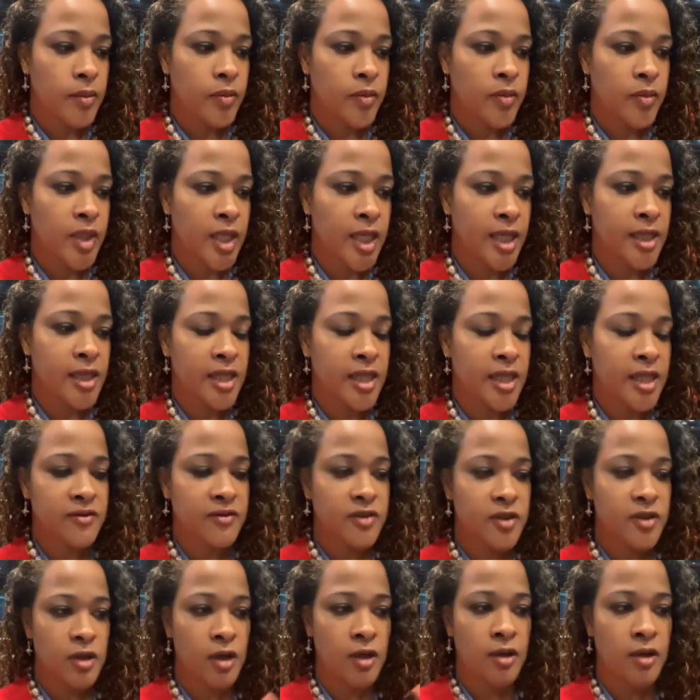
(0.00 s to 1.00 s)
they lived in
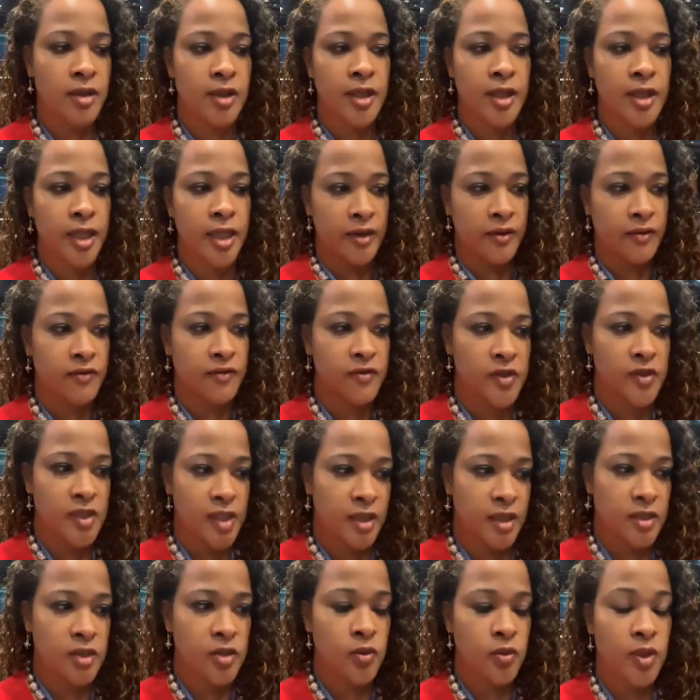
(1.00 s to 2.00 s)
enclaves,
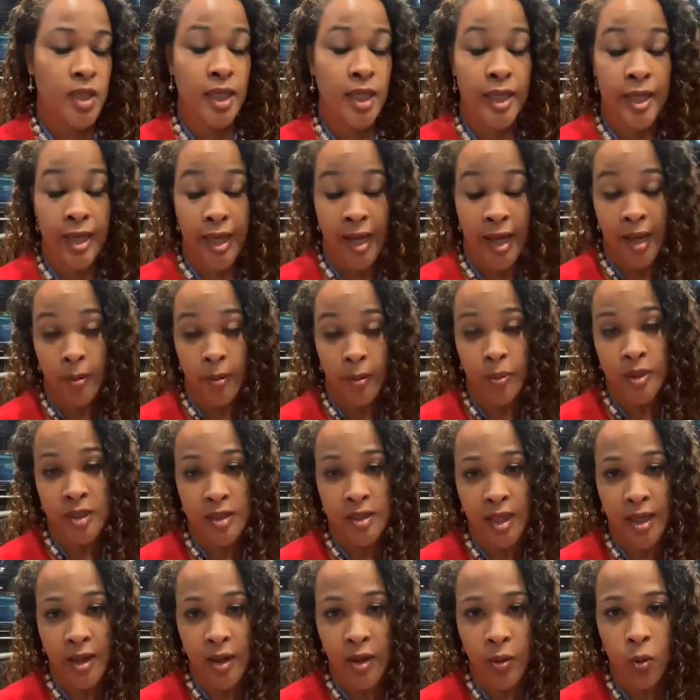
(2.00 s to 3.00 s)
and so they kept
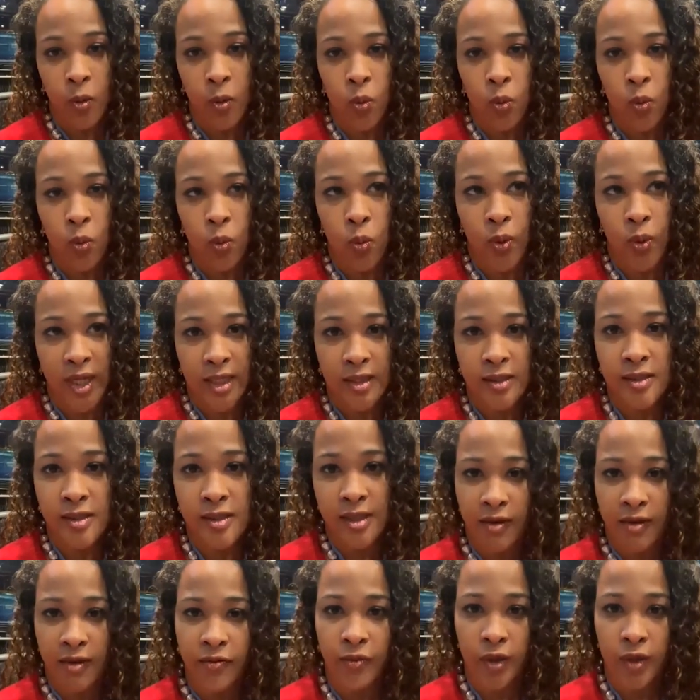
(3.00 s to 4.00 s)
their West
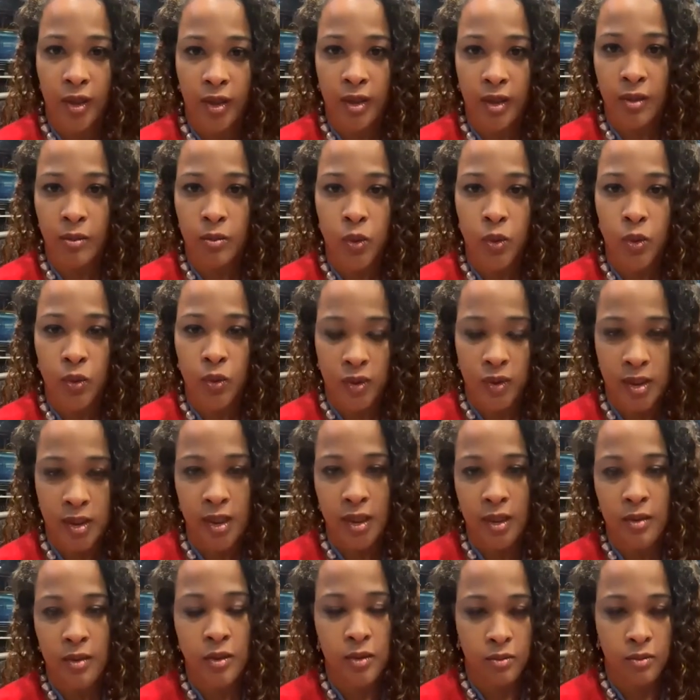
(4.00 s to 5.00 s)
African,
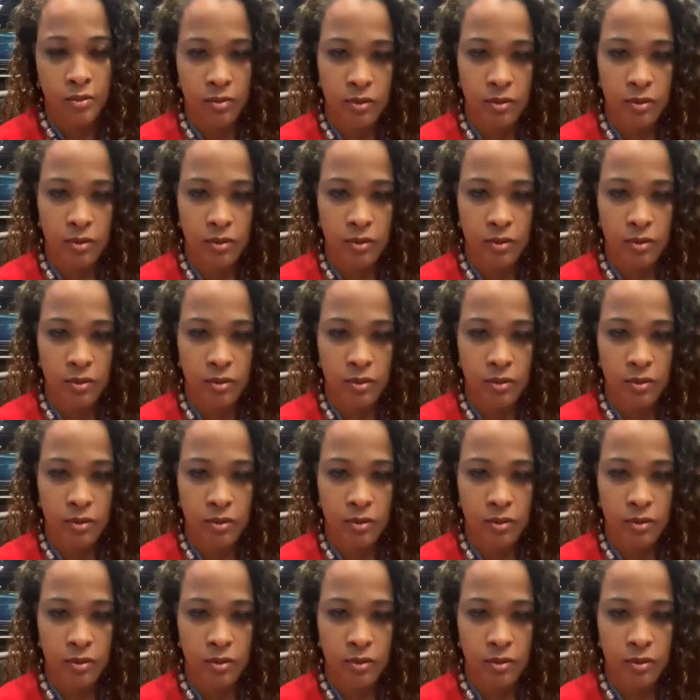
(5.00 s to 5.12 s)
mostly,